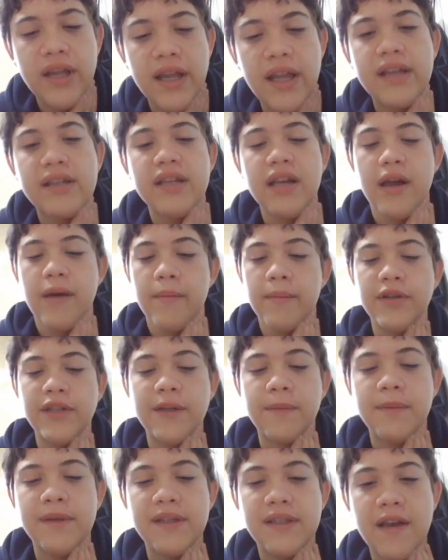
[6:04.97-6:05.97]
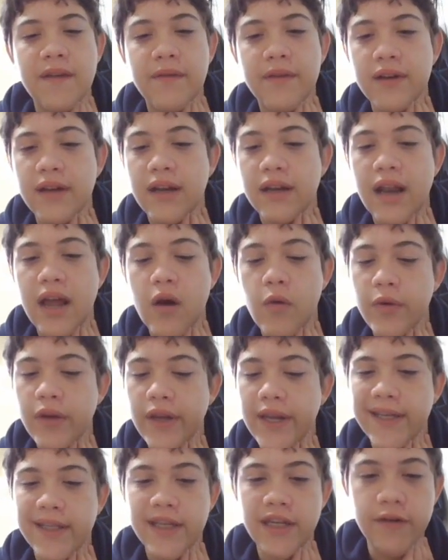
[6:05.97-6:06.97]
takes, bishop e7, and now we
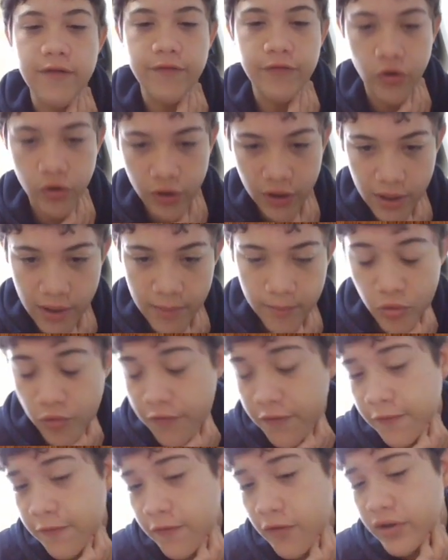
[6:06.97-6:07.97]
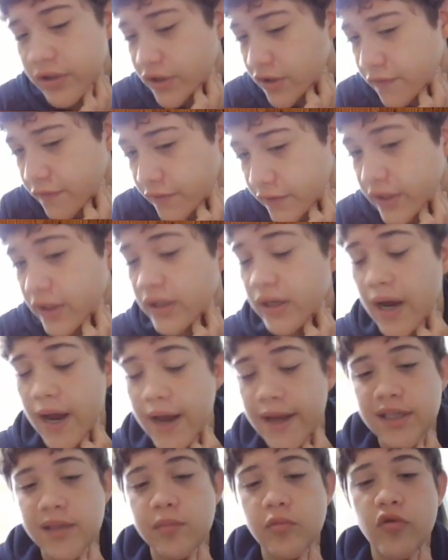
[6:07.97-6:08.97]
get e4. Move e4 is a very
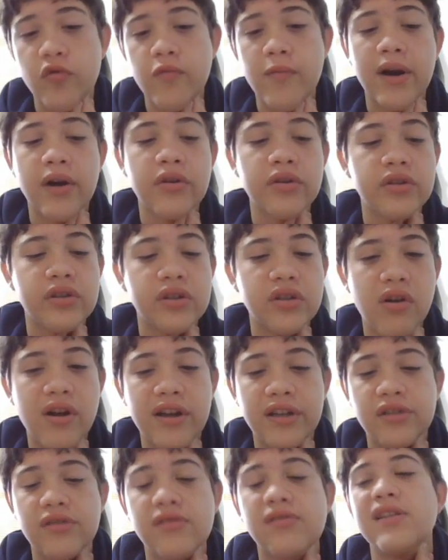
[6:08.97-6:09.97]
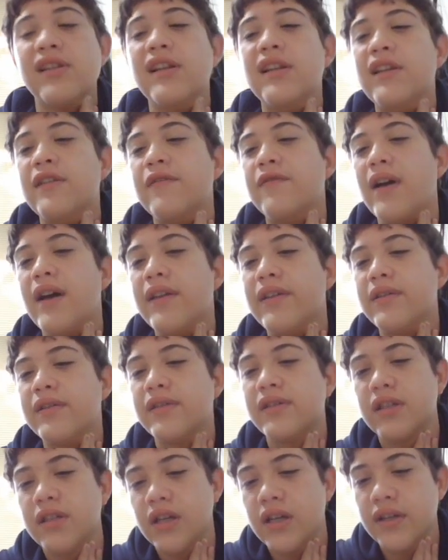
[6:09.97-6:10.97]
nice move. Magnus tries to solidify the
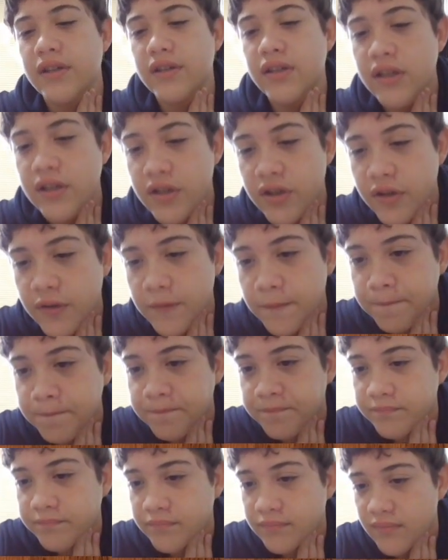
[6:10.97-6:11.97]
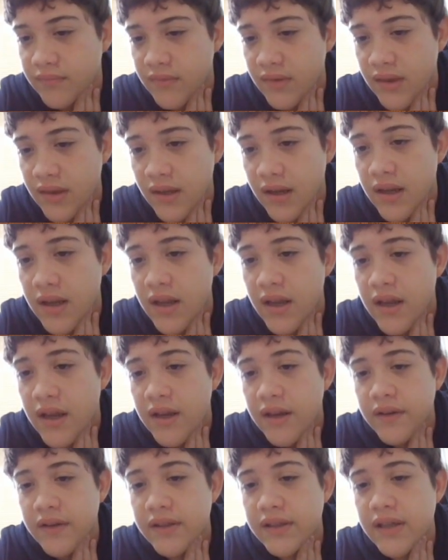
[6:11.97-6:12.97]
center.
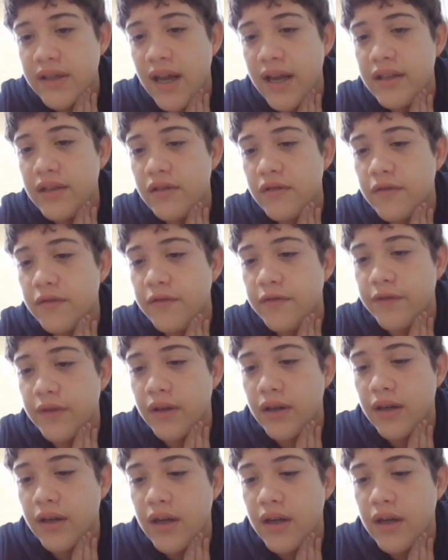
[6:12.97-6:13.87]
These kinds of